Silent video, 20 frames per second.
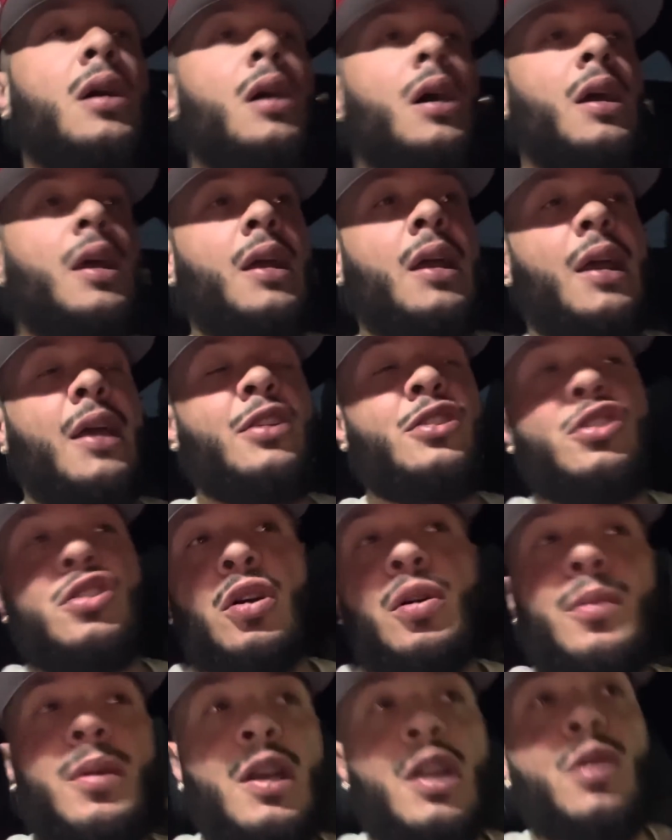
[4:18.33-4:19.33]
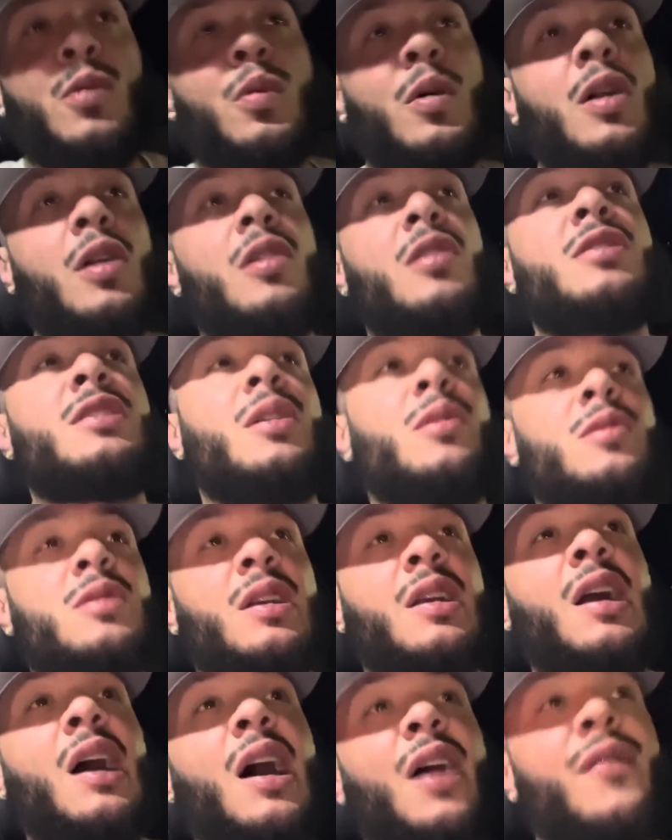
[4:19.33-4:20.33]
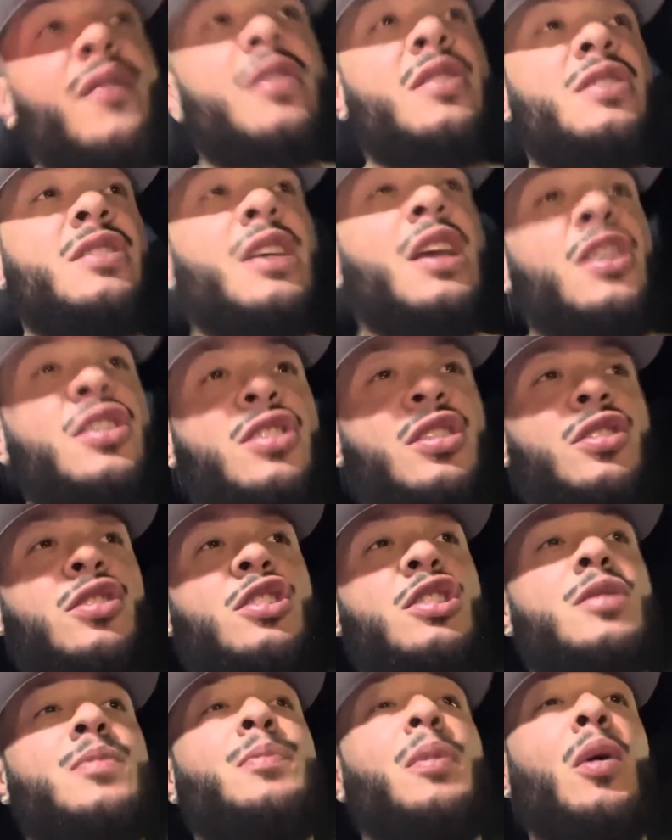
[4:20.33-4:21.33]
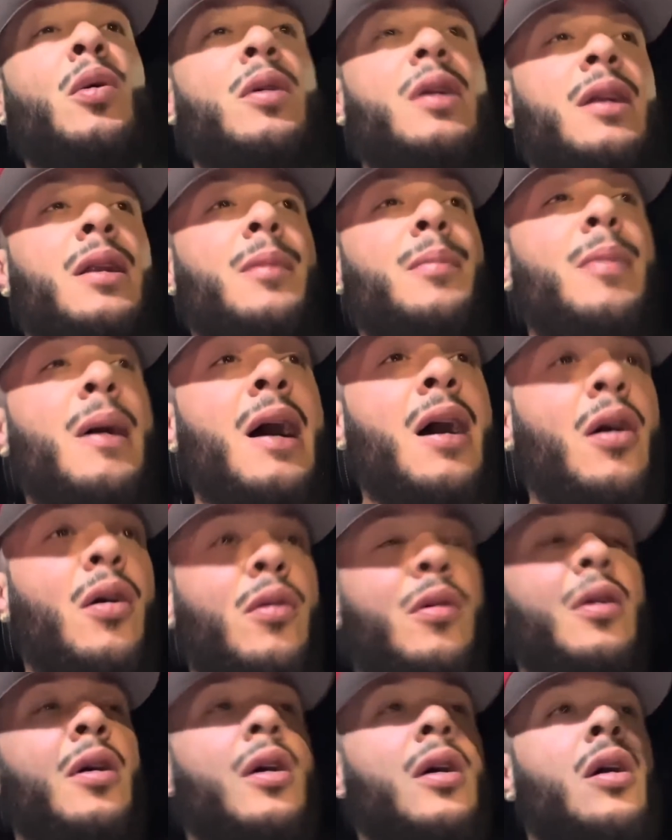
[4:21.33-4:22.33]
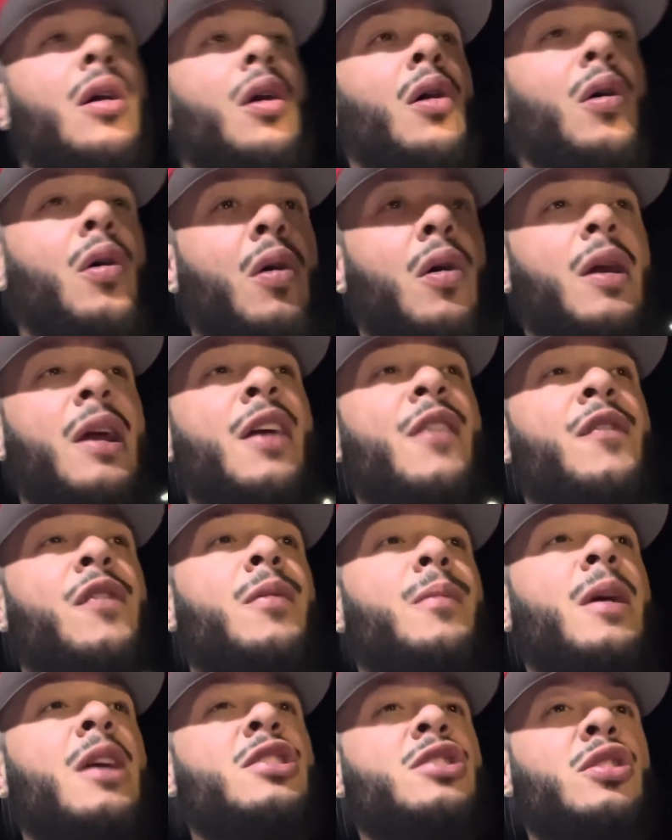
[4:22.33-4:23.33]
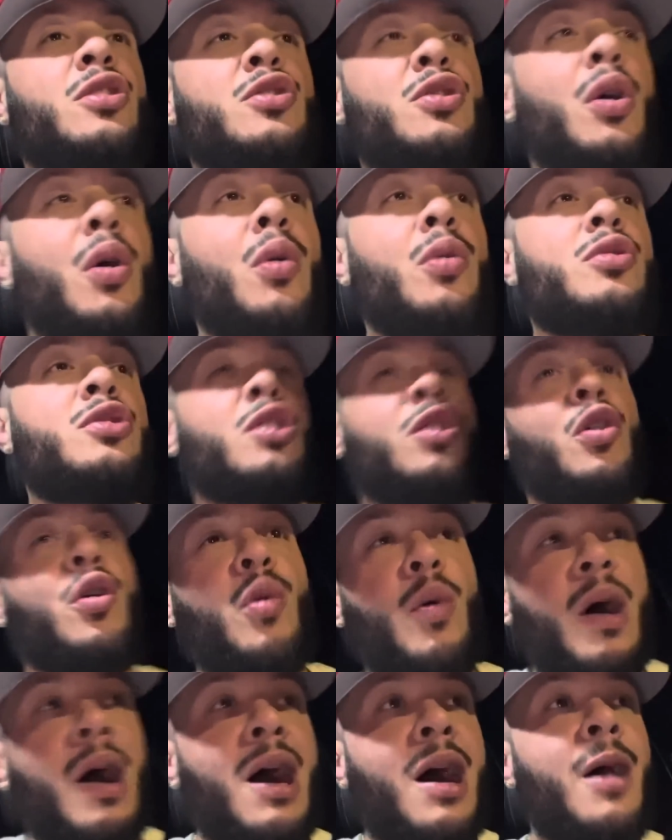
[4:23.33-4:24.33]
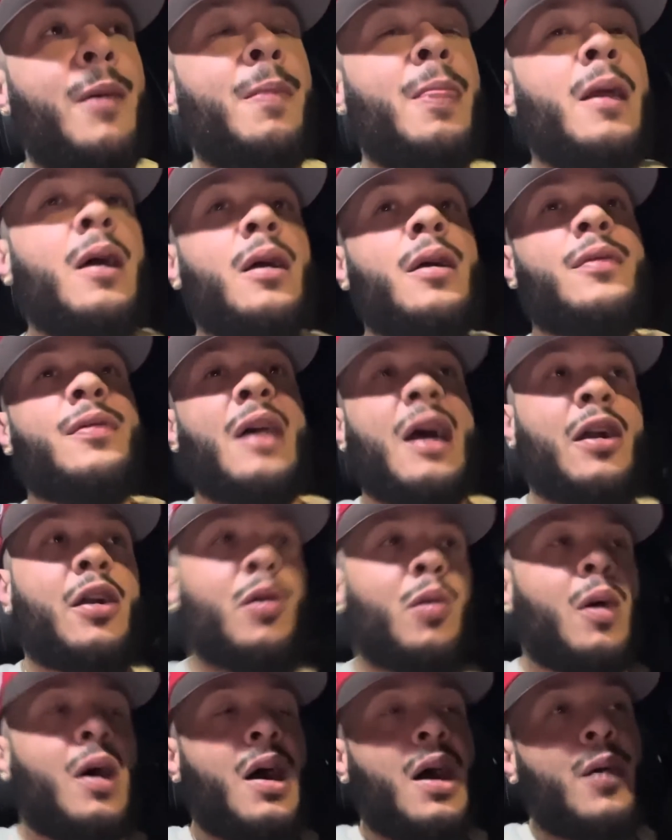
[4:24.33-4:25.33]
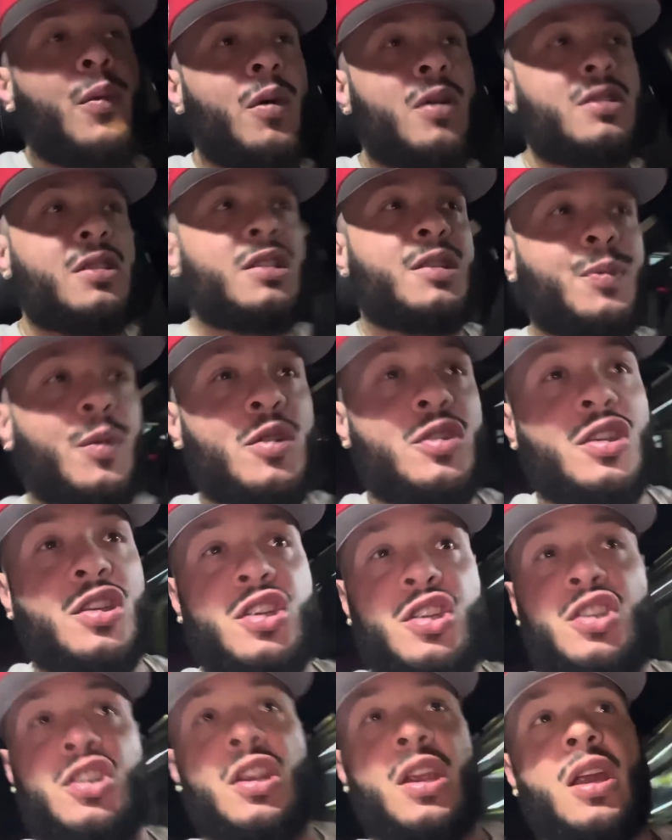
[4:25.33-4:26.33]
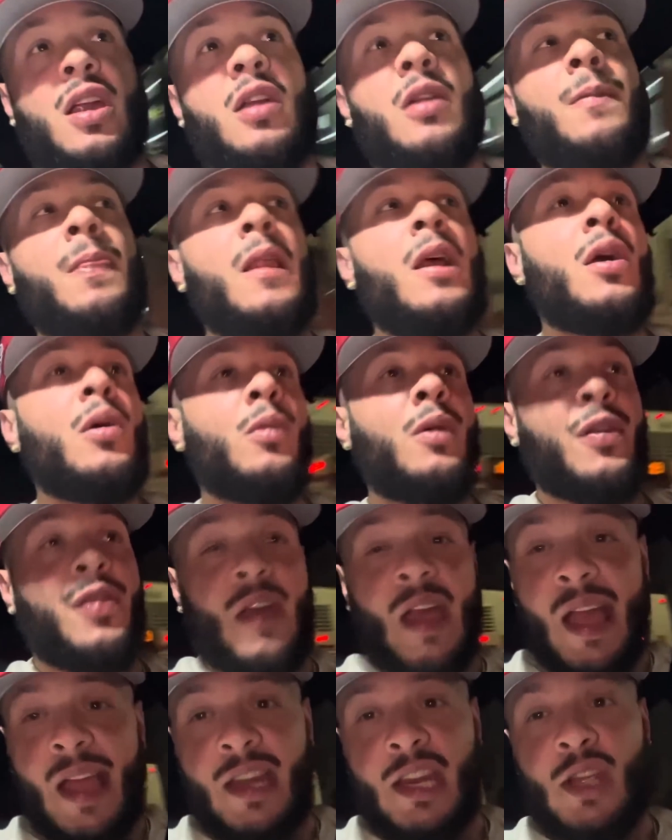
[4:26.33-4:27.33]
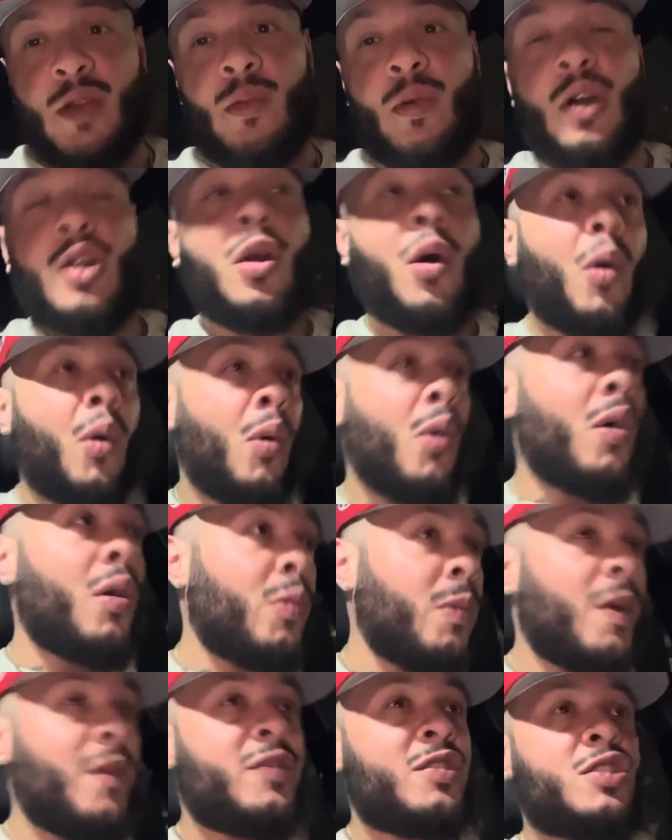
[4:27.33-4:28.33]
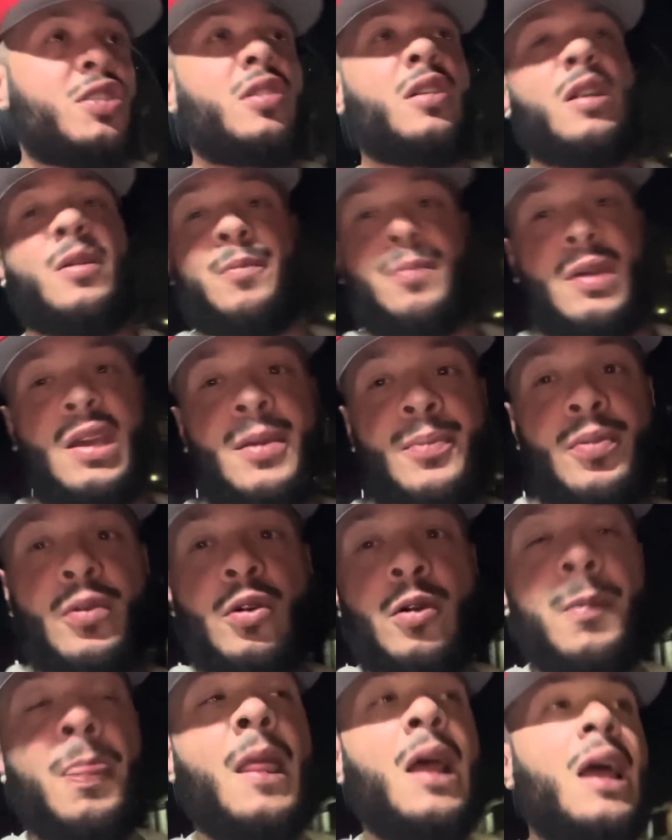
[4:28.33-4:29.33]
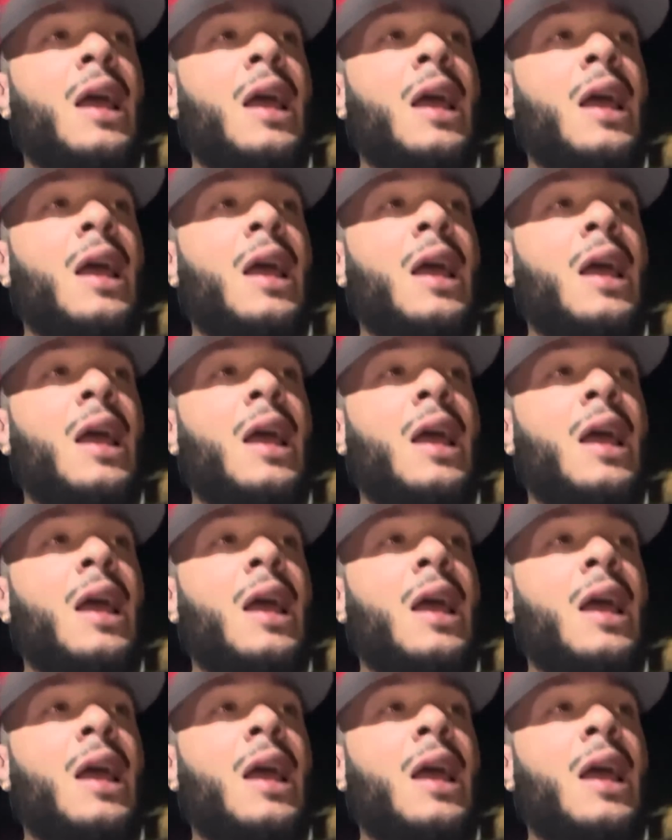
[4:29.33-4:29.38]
in so many words, there was a conversation spoken about or information told to Qua that Qua wasn't supposed to share with anyone or with certain people.